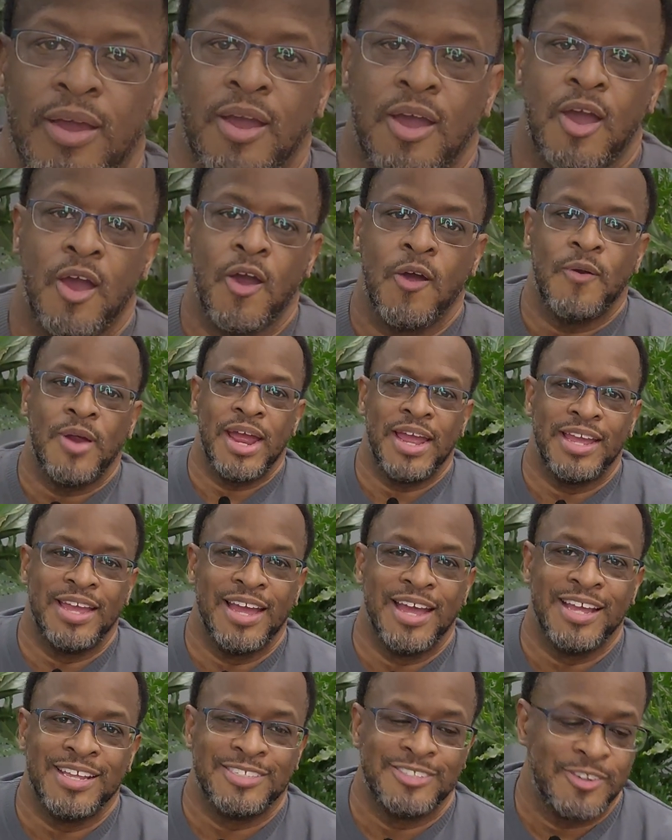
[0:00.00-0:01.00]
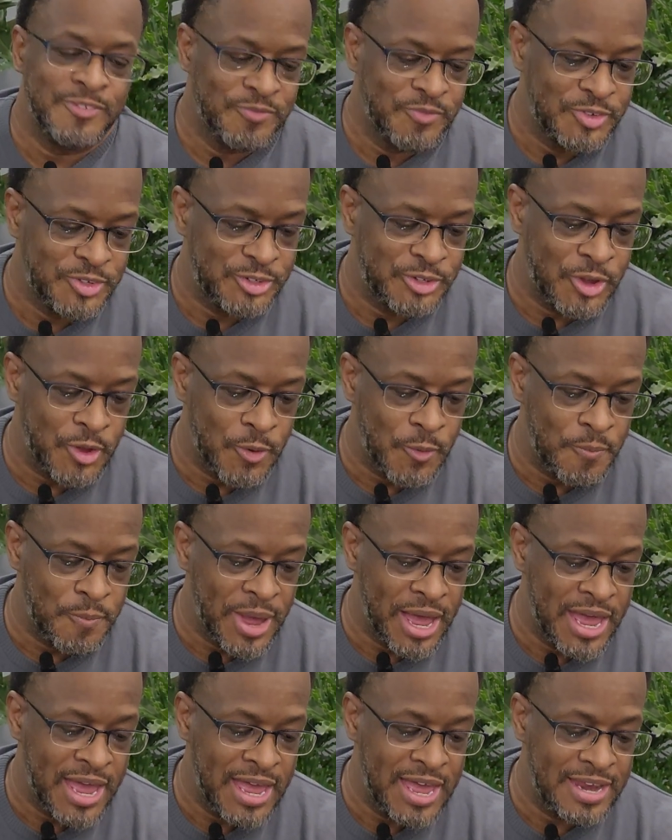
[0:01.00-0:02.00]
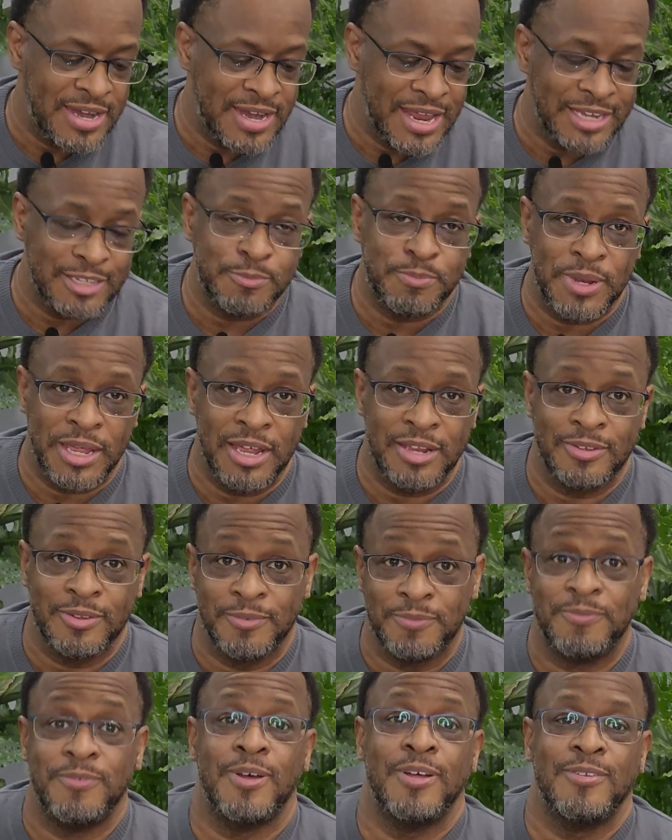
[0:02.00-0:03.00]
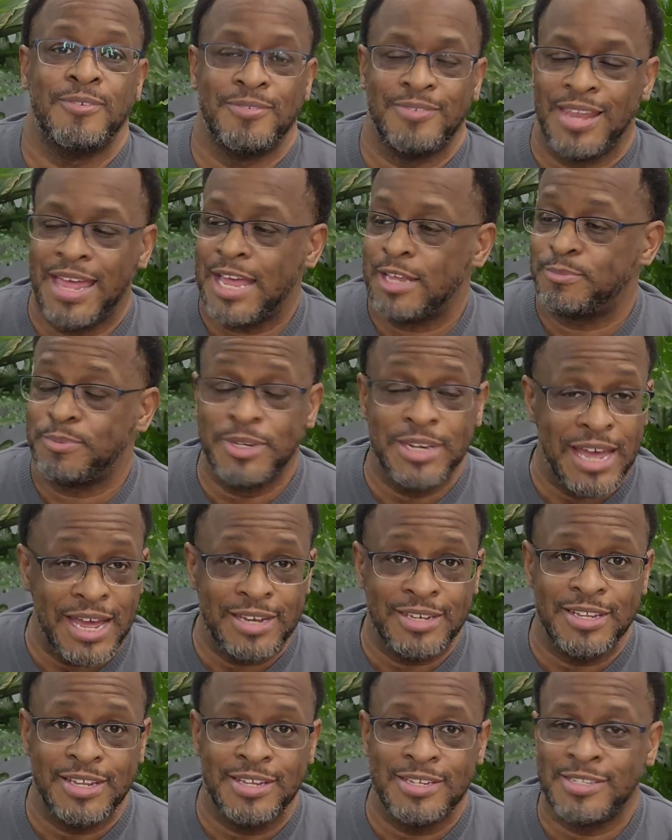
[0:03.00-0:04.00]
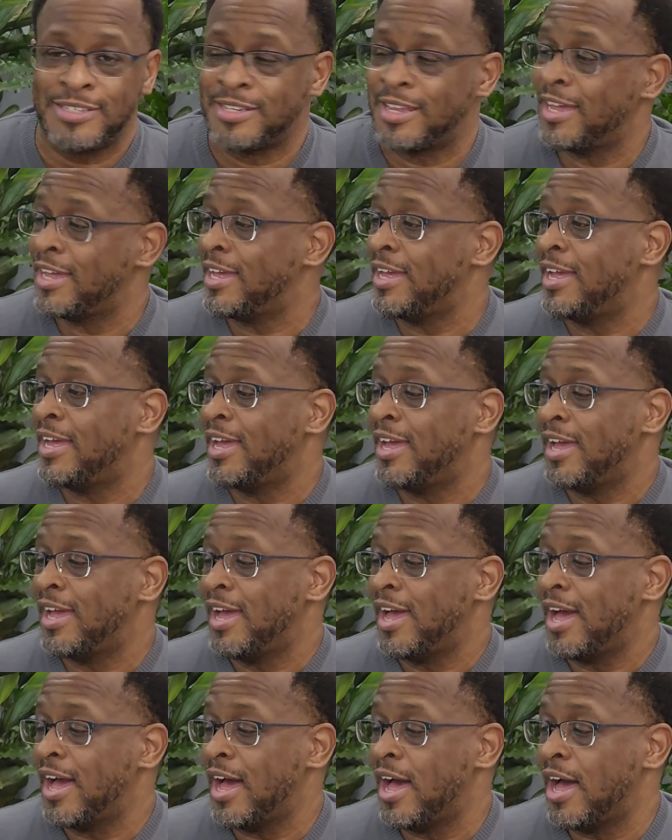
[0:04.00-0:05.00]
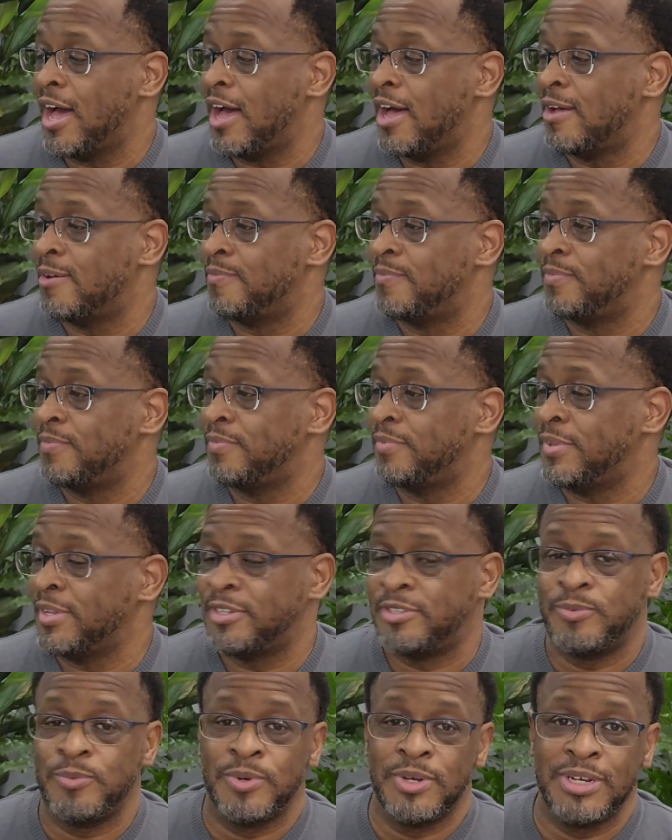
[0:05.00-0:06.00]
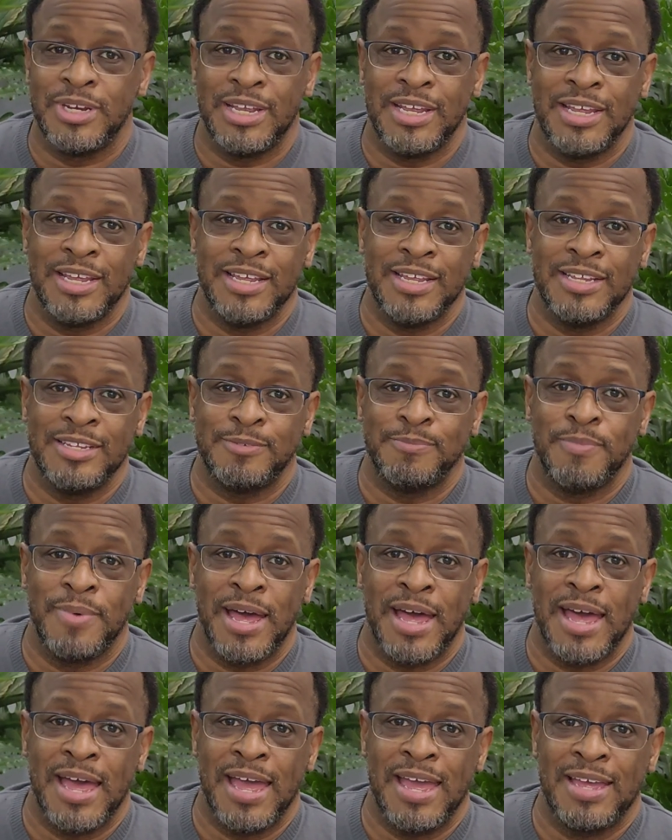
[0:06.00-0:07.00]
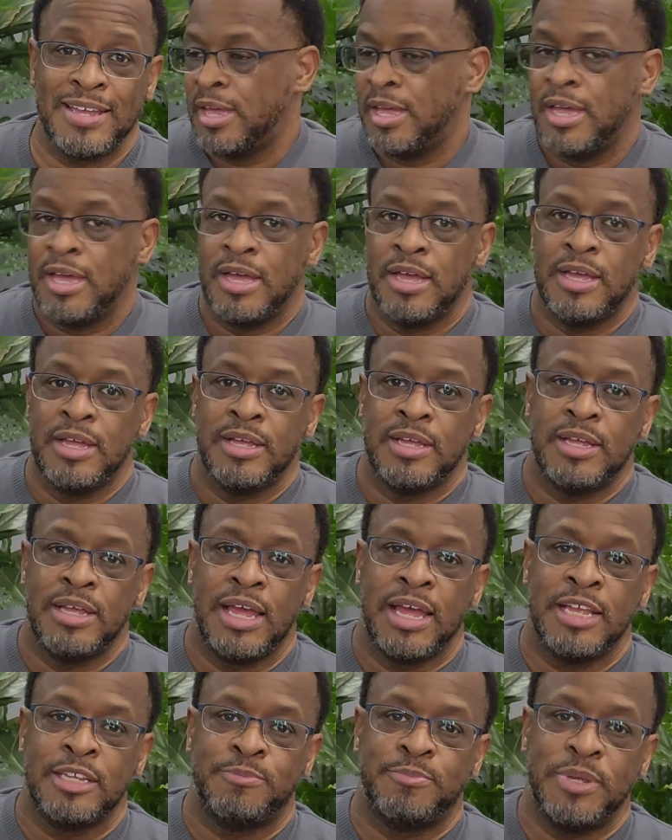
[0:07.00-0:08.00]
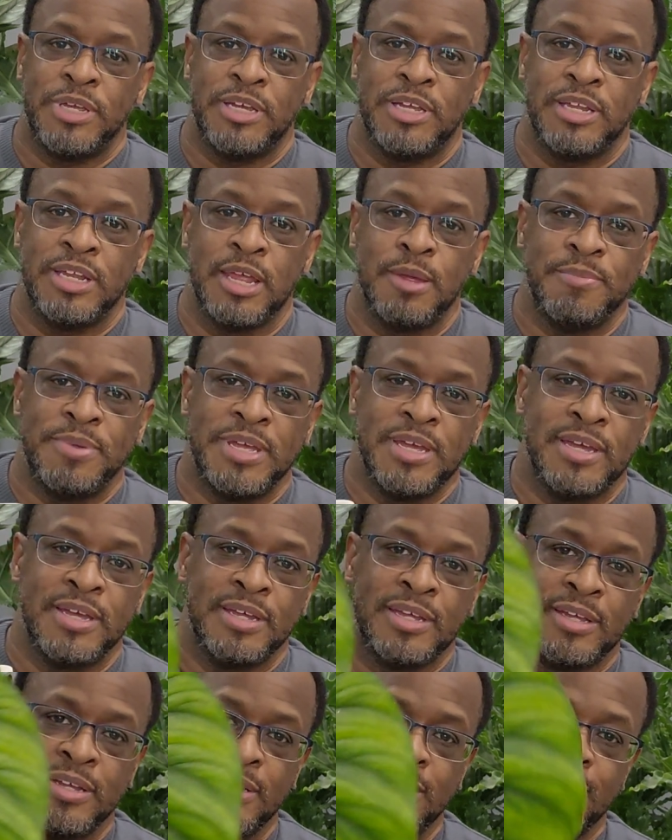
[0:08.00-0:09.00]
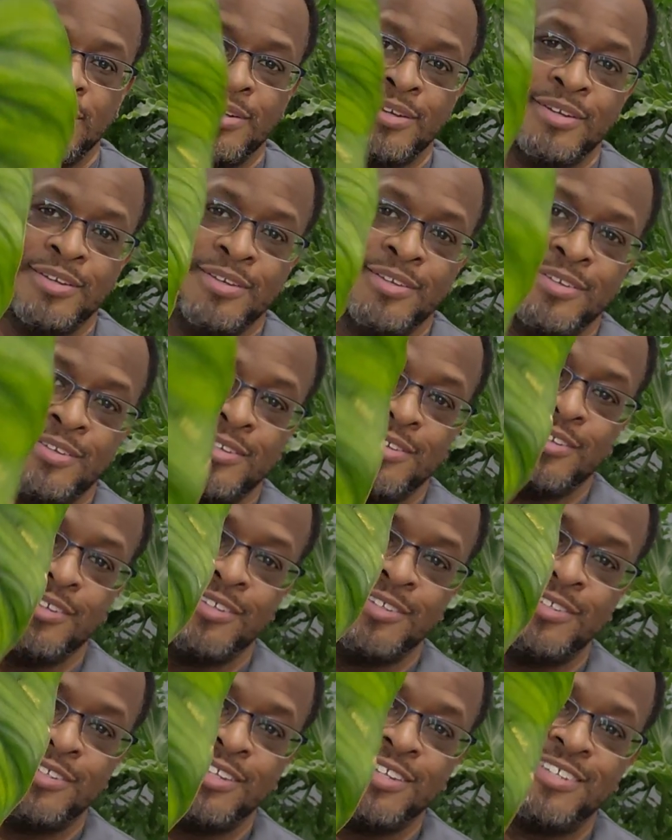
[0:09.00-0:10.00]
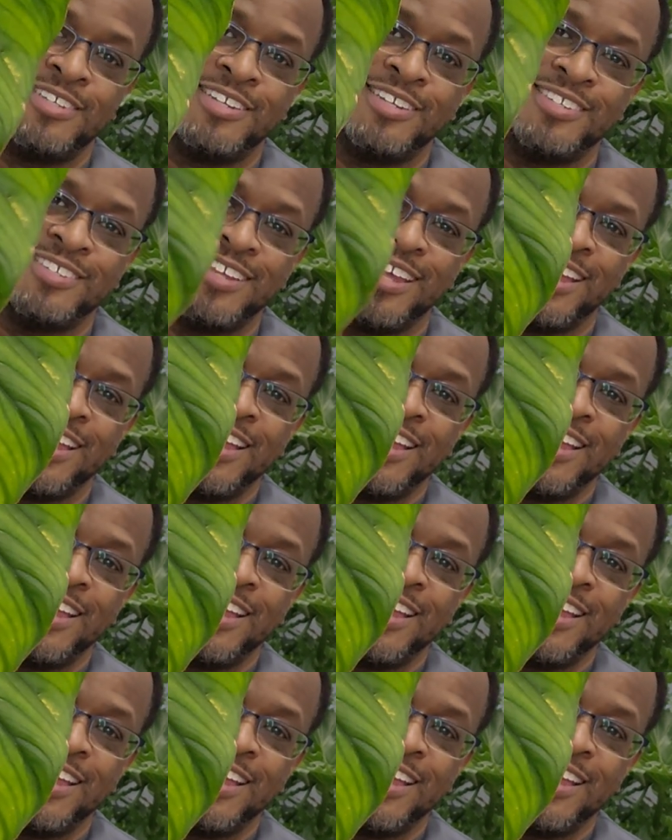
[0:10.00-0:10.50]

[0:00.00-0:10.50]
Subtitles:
All right, guys. So my next plant, well, last but not least, this one is my SP Columbia. You can see she's